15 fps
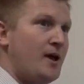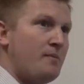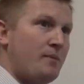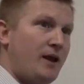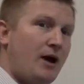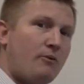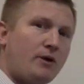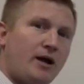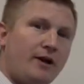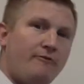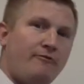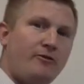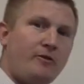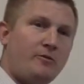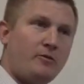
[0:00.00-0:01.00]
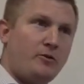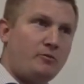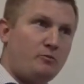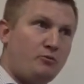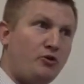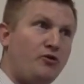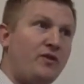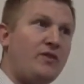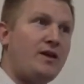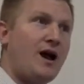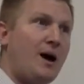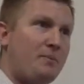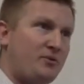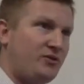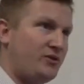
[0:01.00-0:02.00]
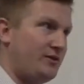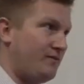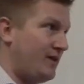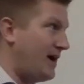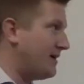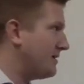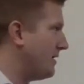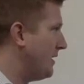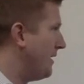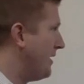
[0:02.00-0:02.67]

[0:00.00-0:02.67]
But now we're kind of proving the opposite of that,